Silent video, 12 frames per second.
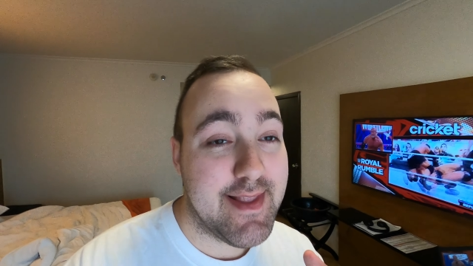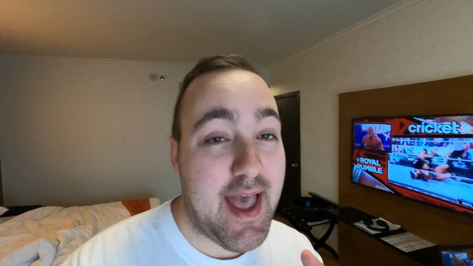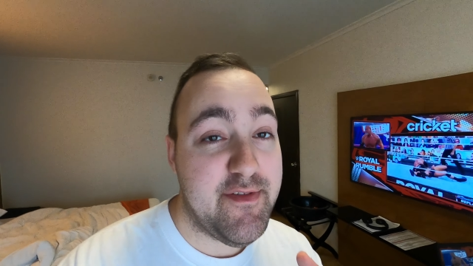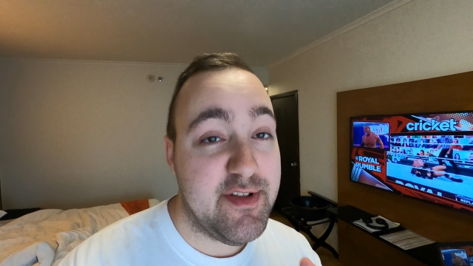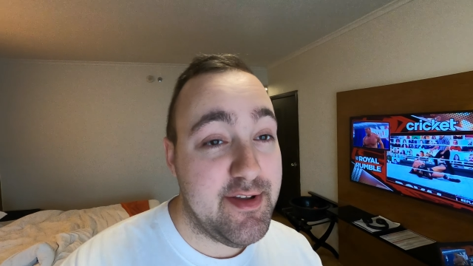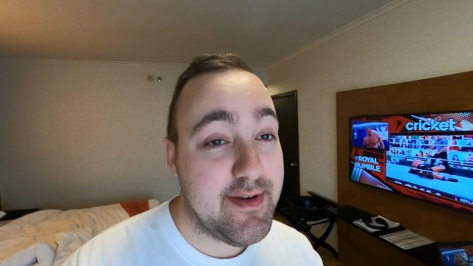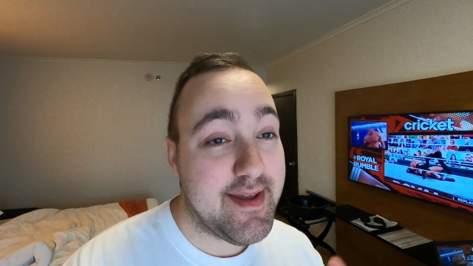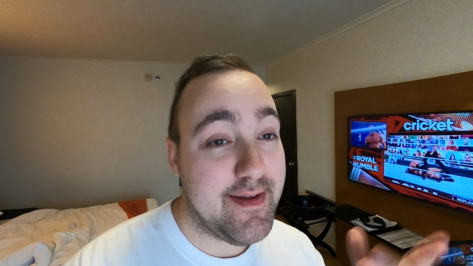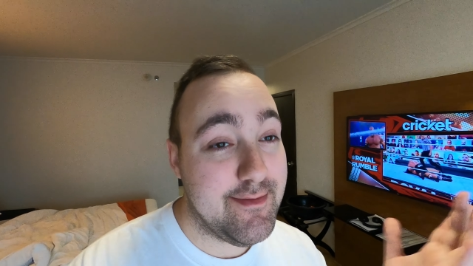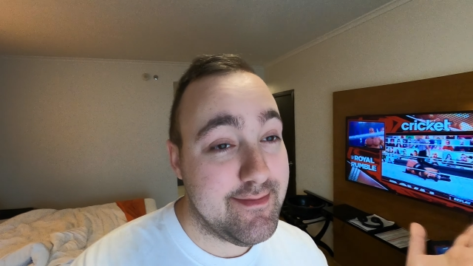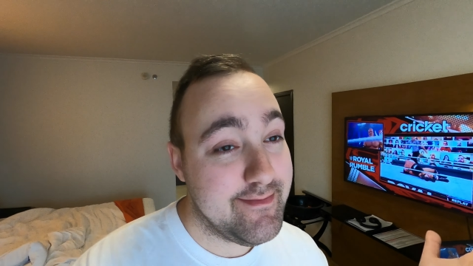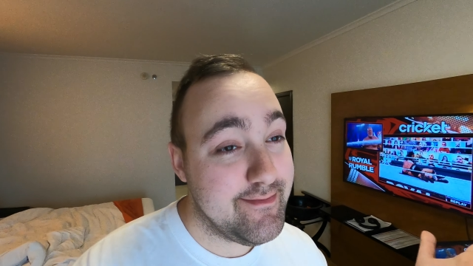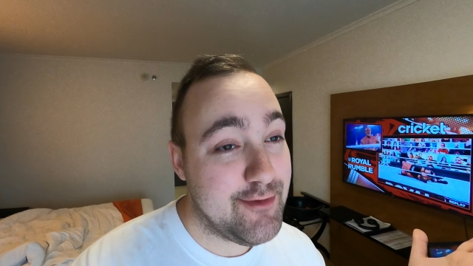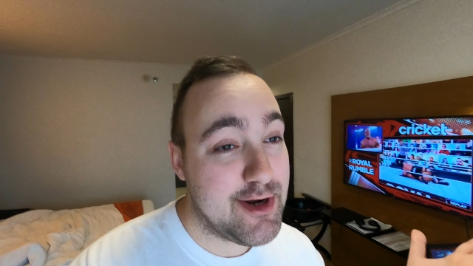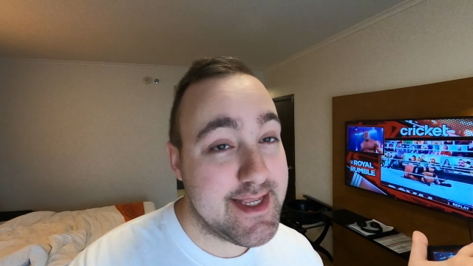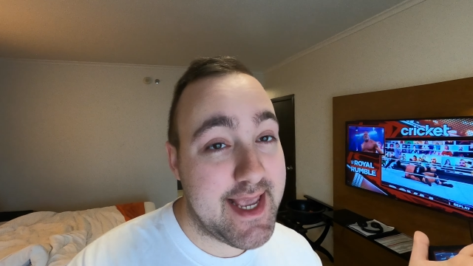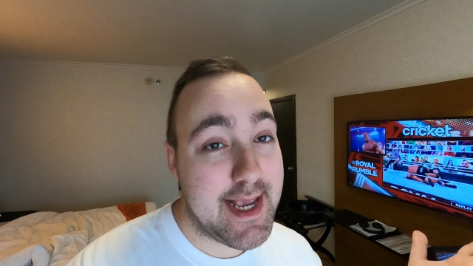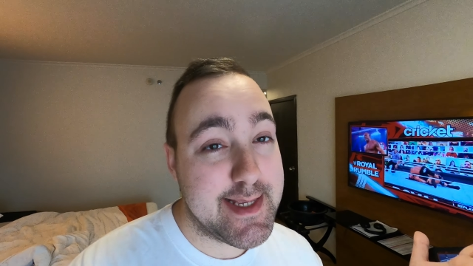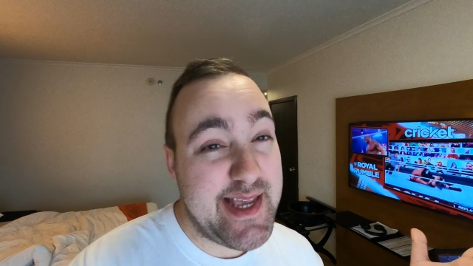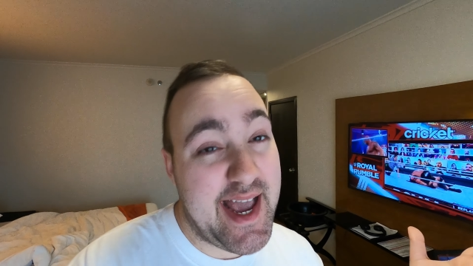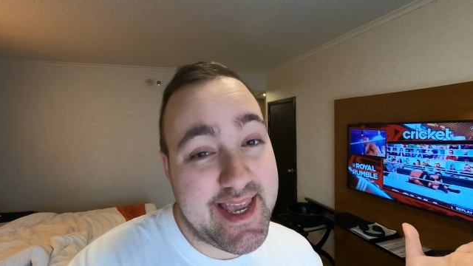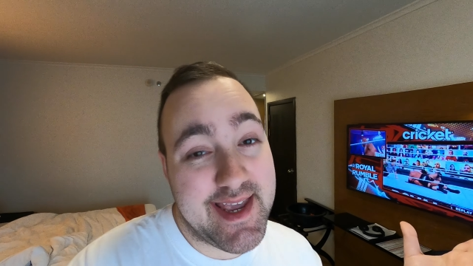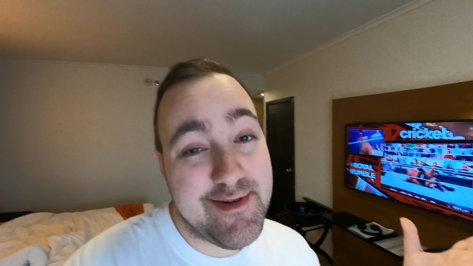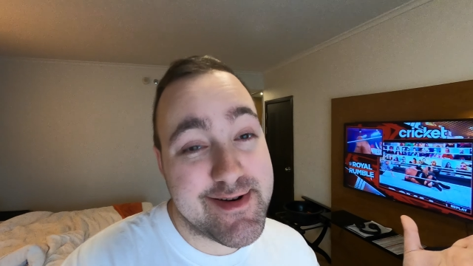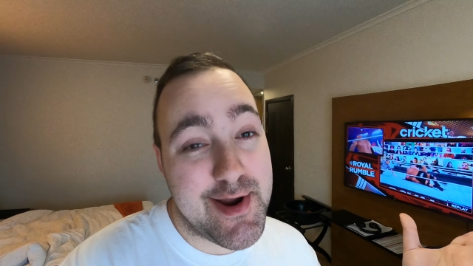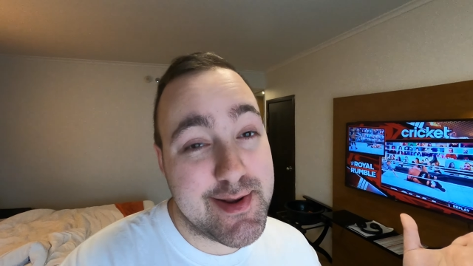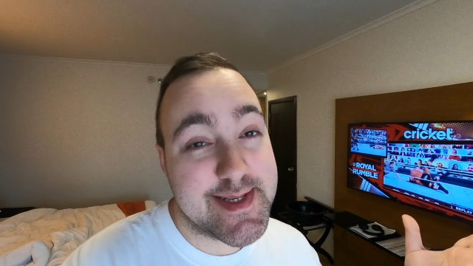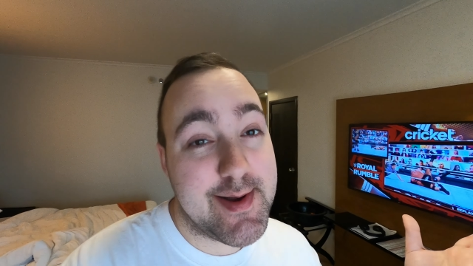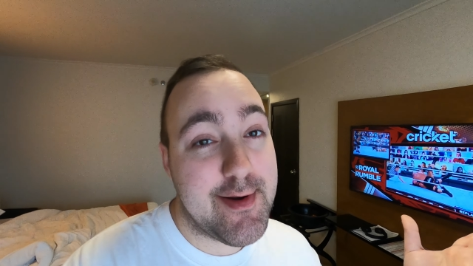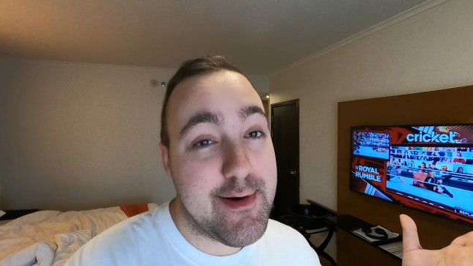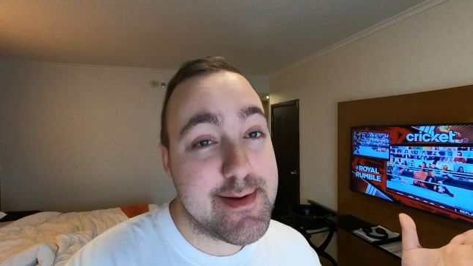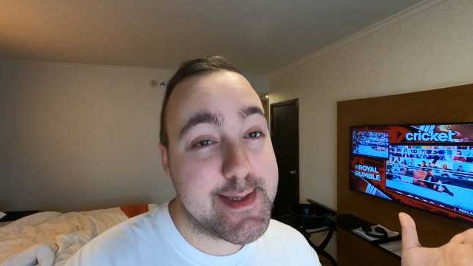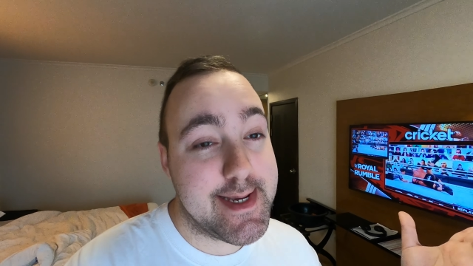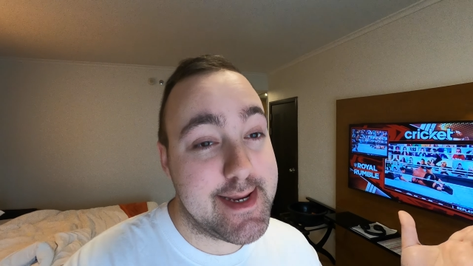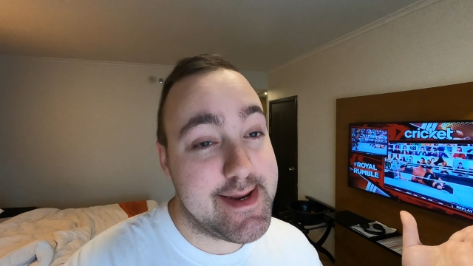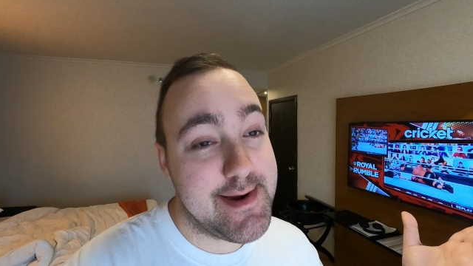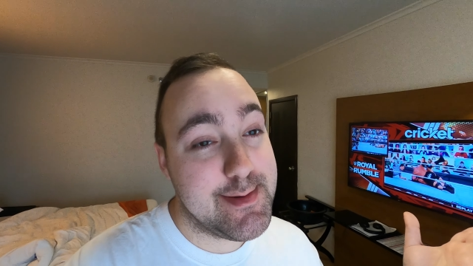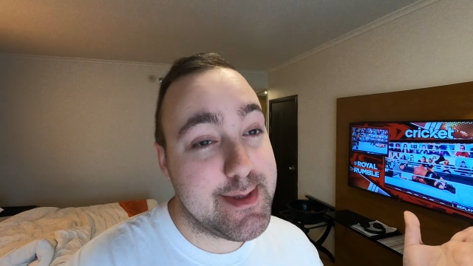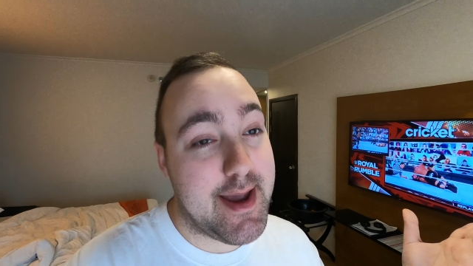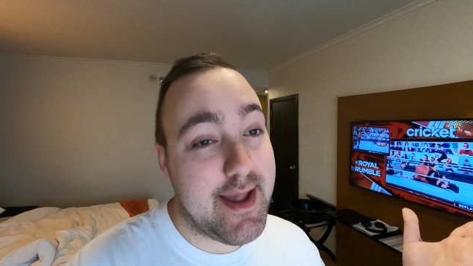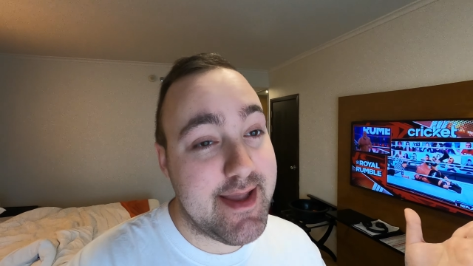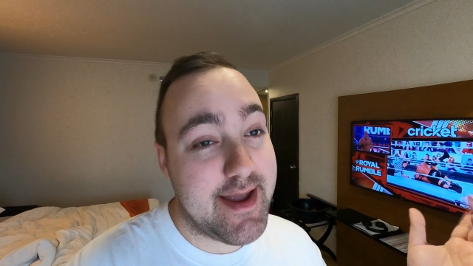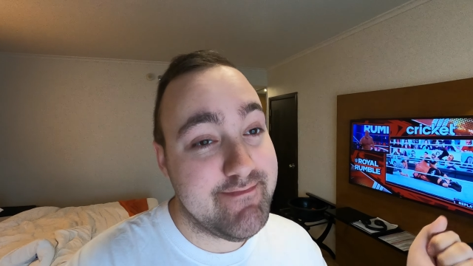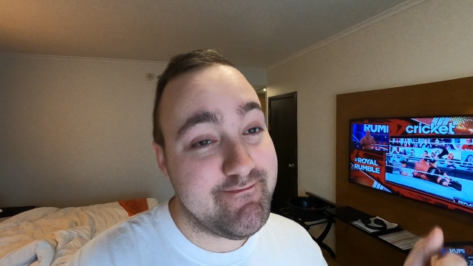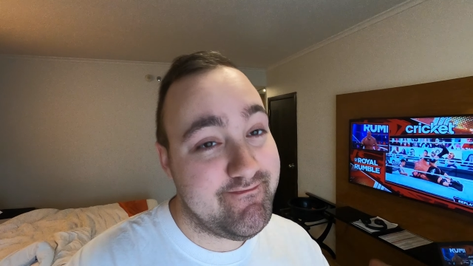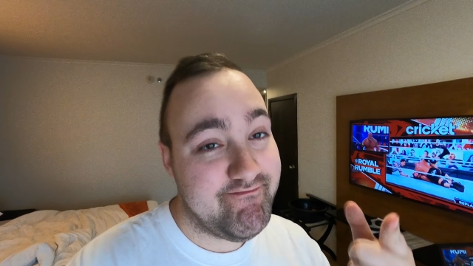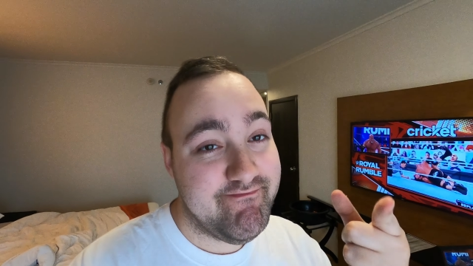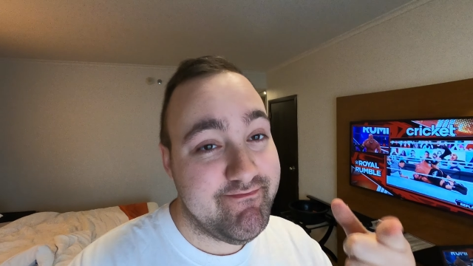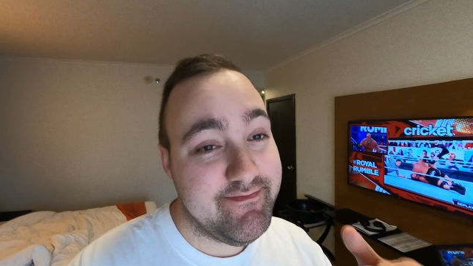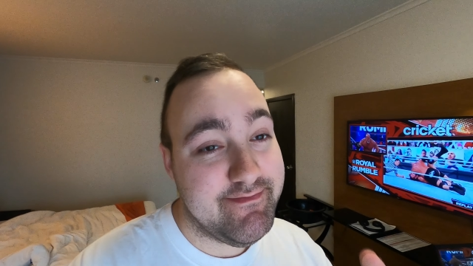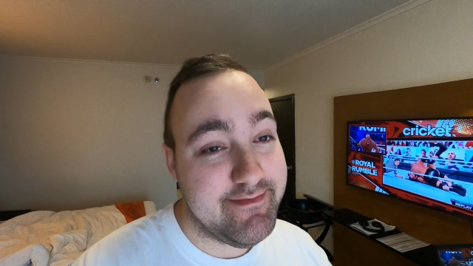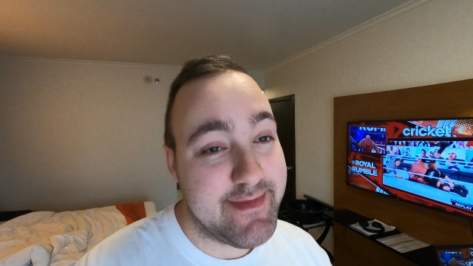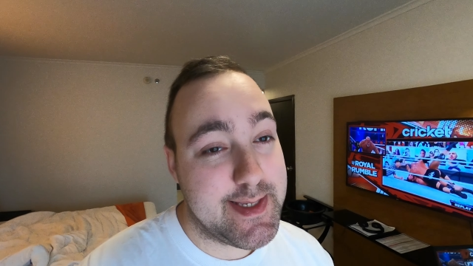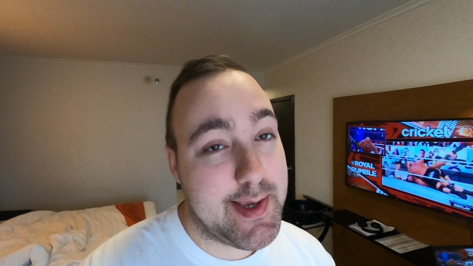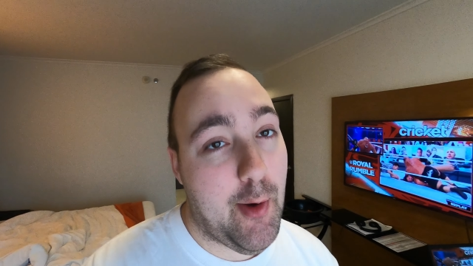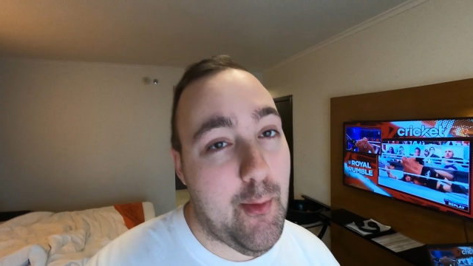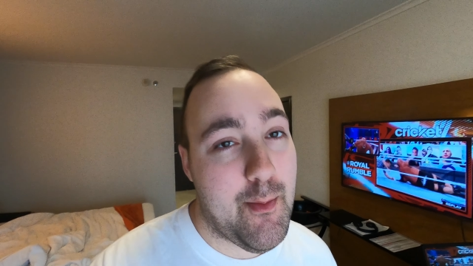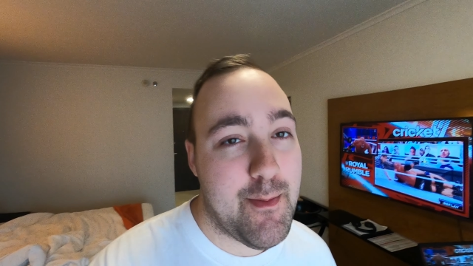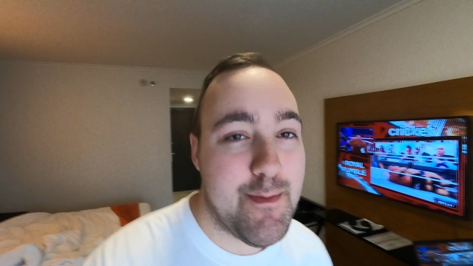Have a look at what a day is like here in Hotel Quarantine here in Thailand. Let's go.